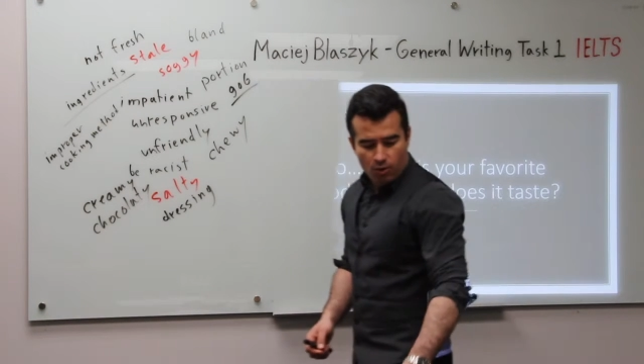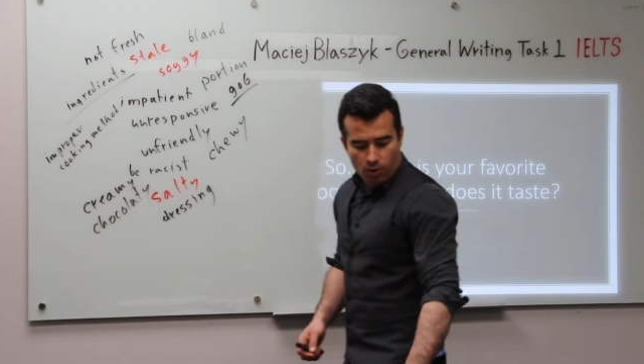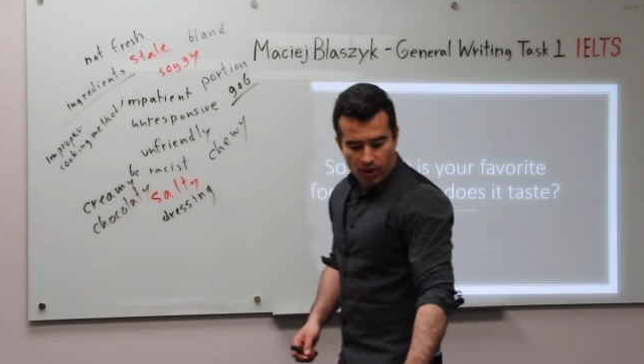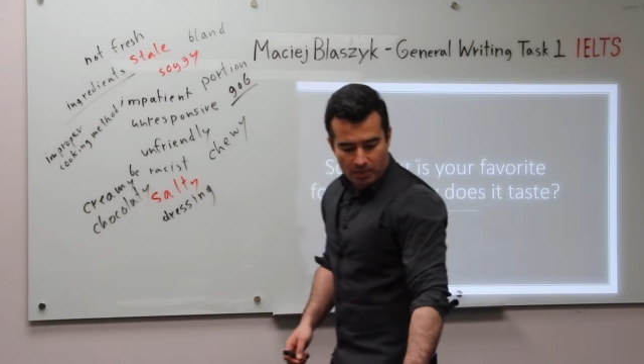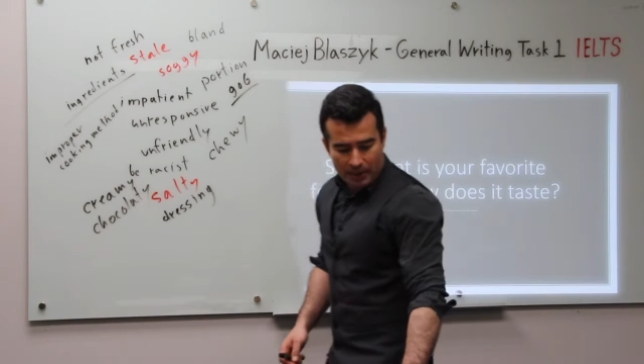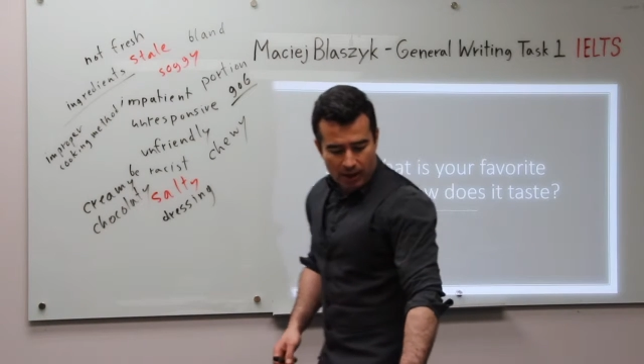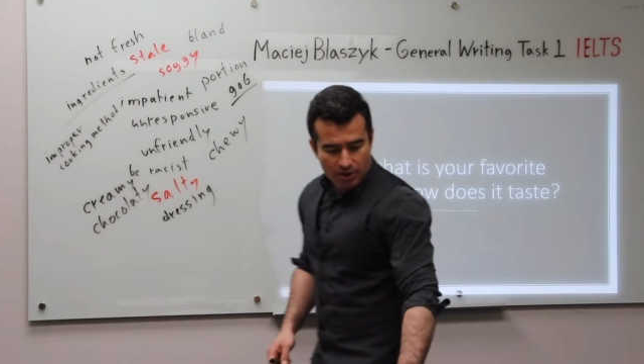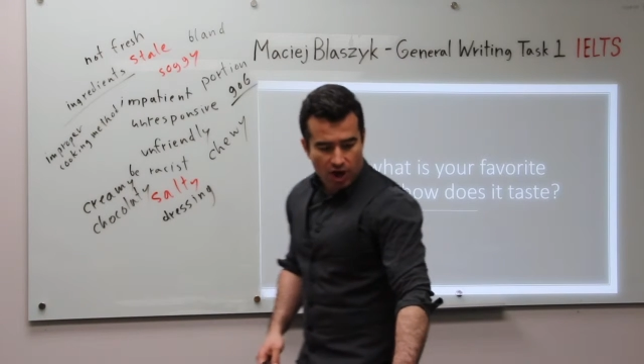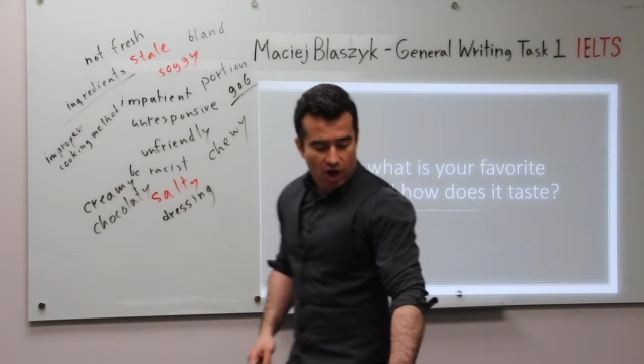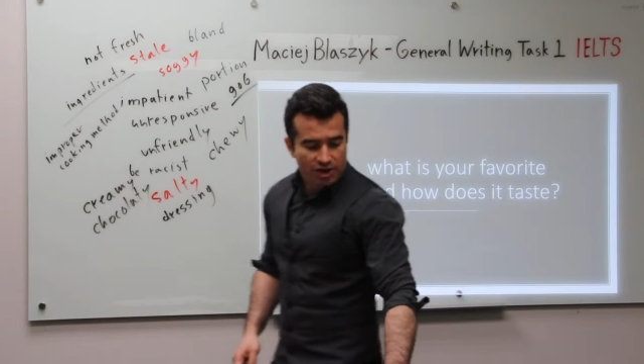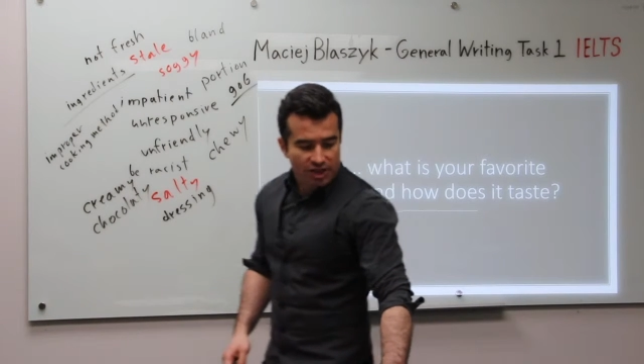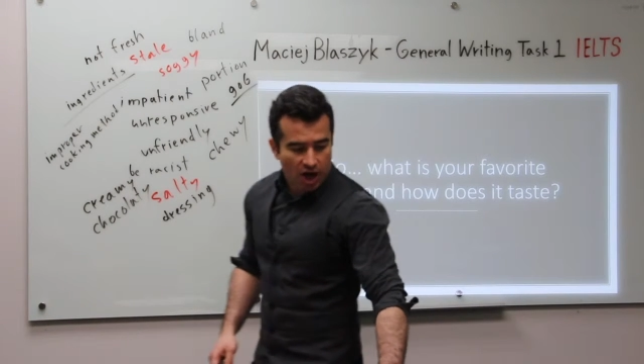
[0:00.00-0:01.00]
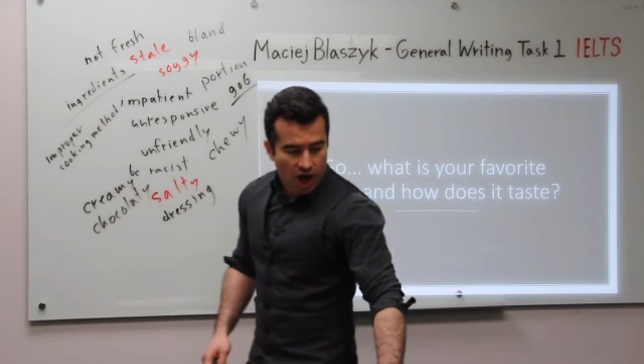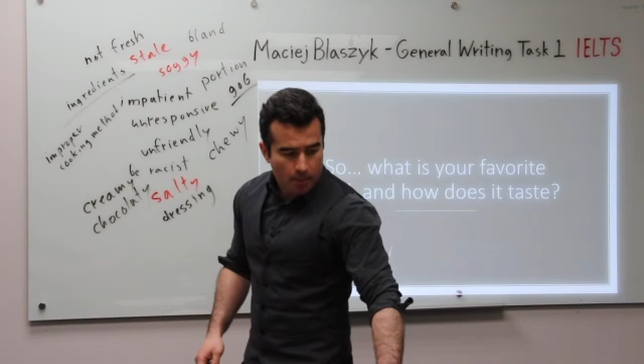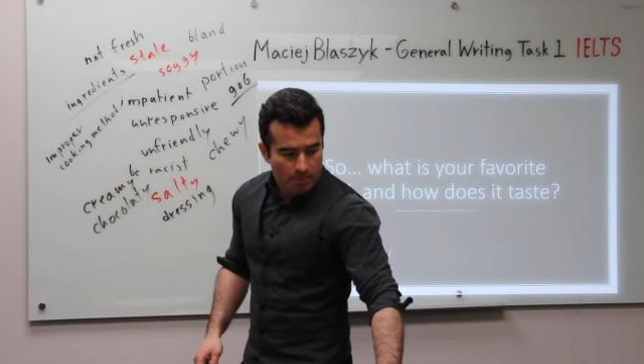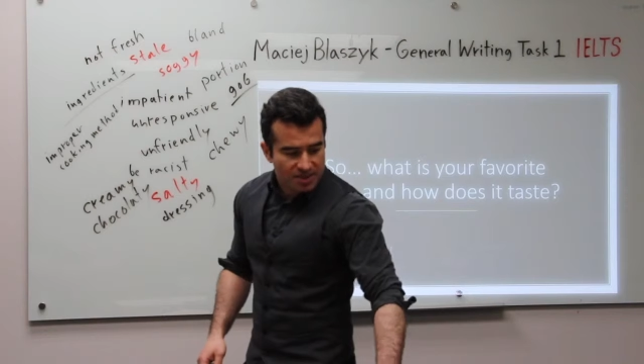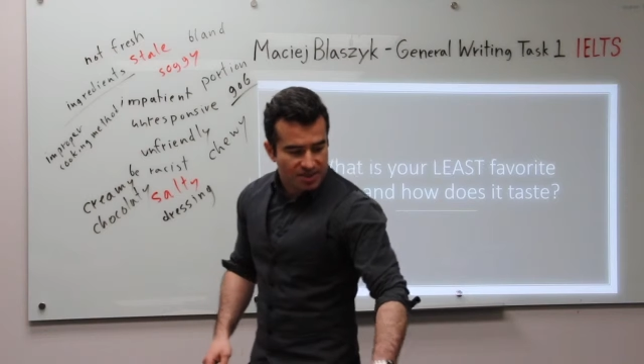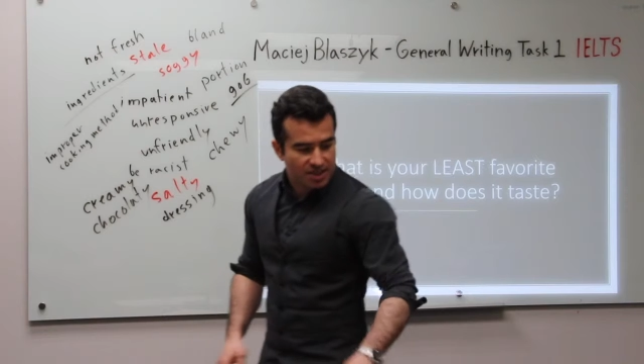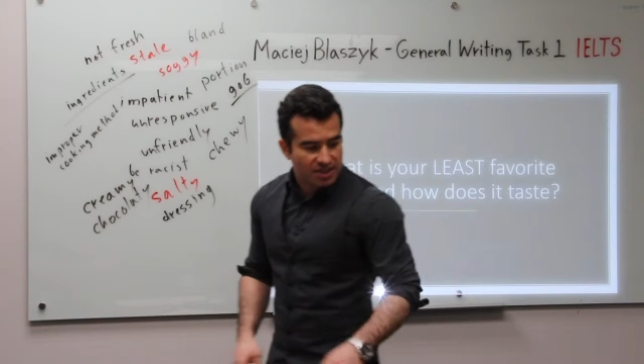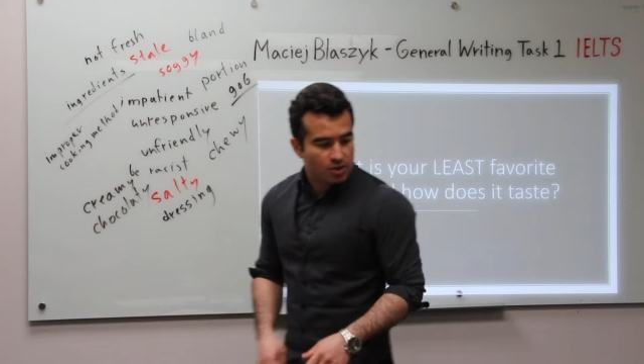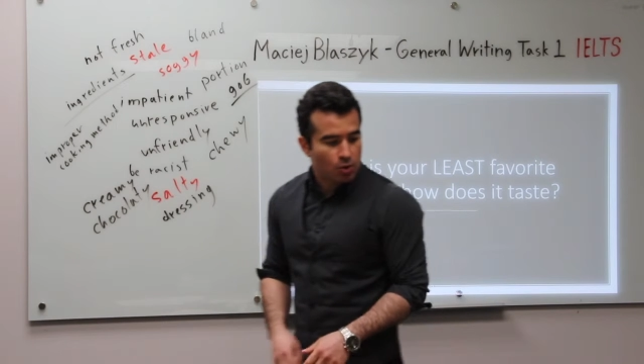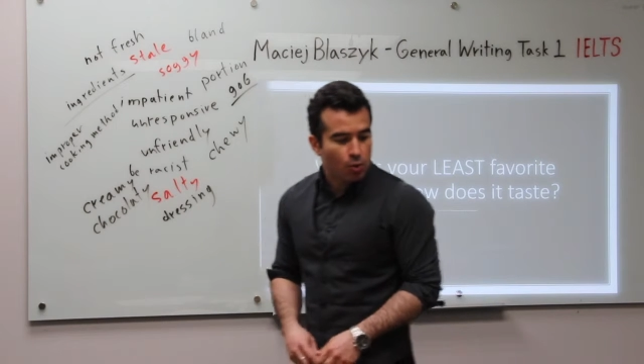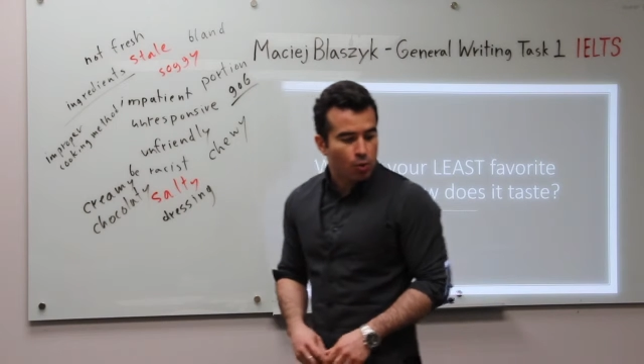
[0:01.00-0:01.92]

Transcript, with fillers: What about on the opposite,